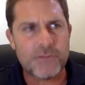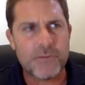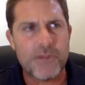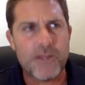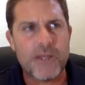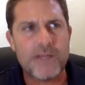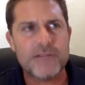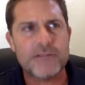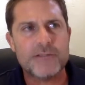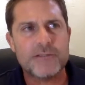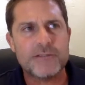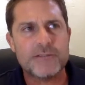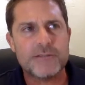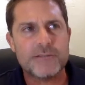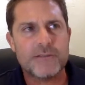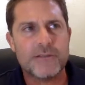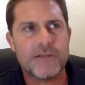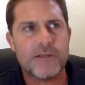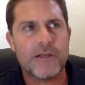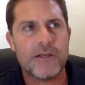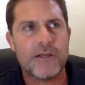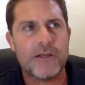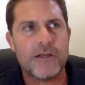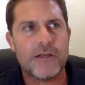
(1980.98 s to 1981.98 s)
place.
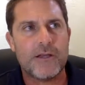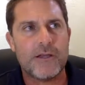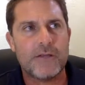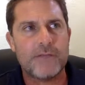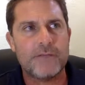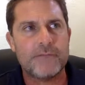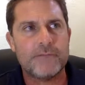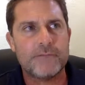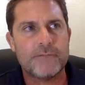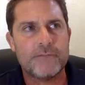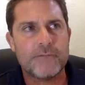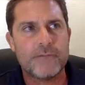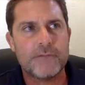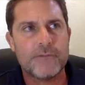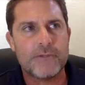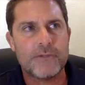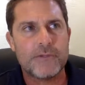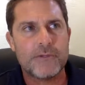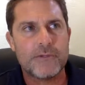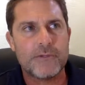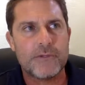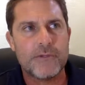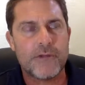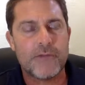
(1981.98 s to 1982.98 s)

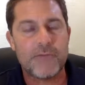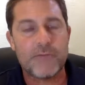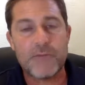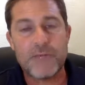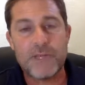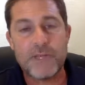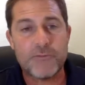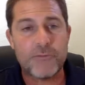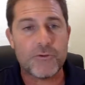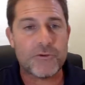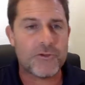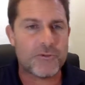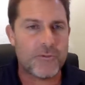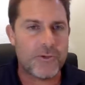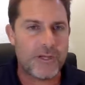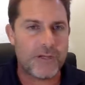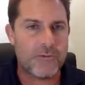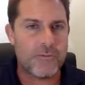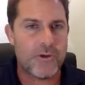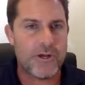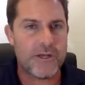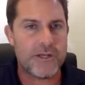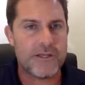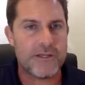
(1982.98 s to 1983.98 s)
I've been here for
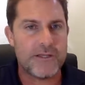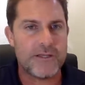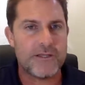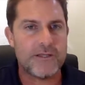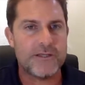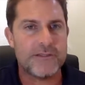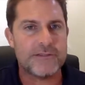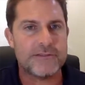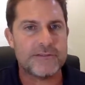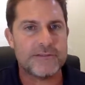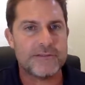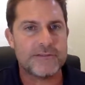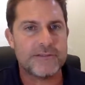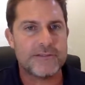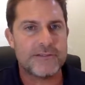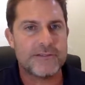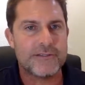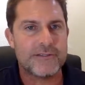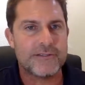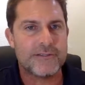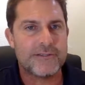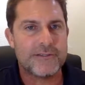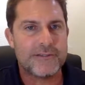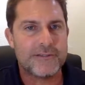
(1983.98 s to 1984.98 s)
21 years.
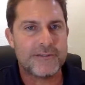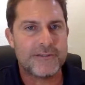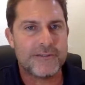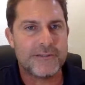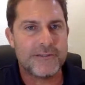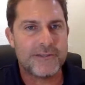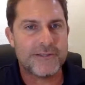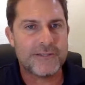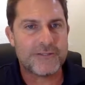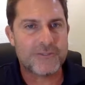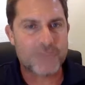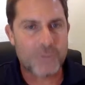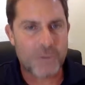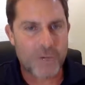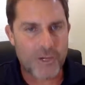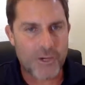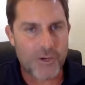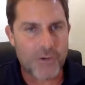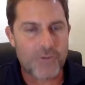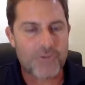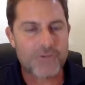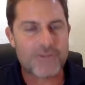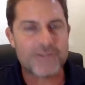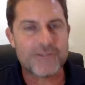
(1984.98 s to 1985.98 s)
It's quite a
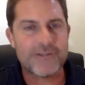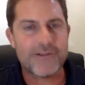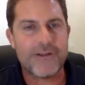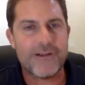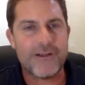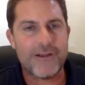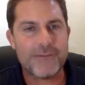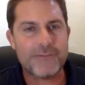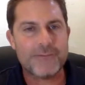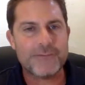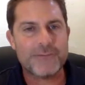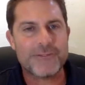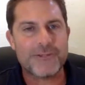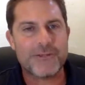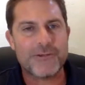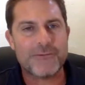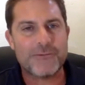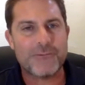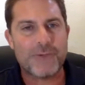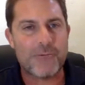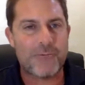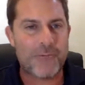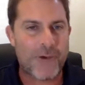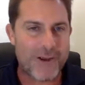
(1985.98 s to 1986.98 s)
long time. So
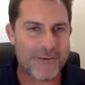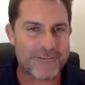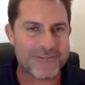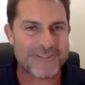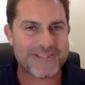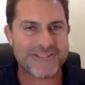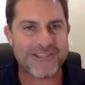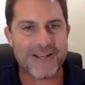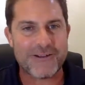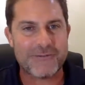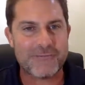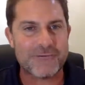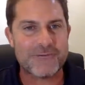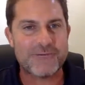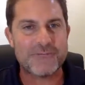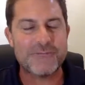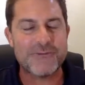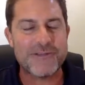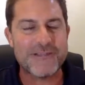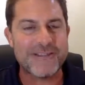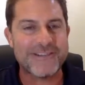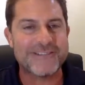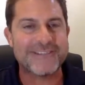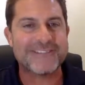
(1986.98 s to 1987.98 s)
my wife stuck with
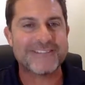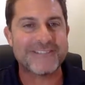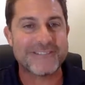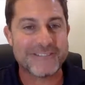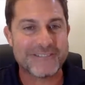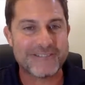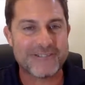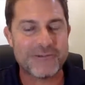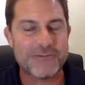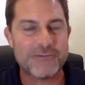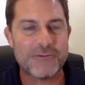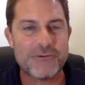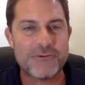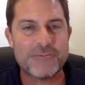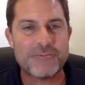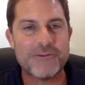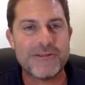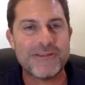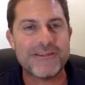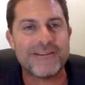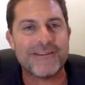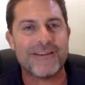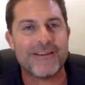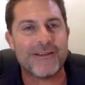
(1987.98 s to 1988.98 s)
me, and she's still with
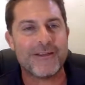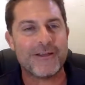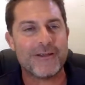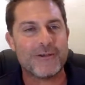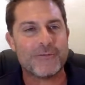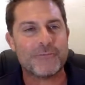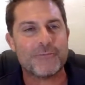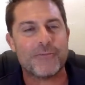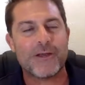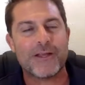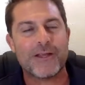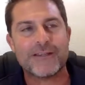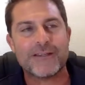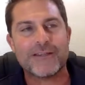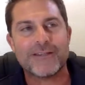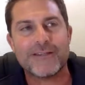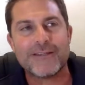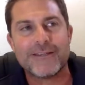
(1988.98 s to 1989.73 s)
me. But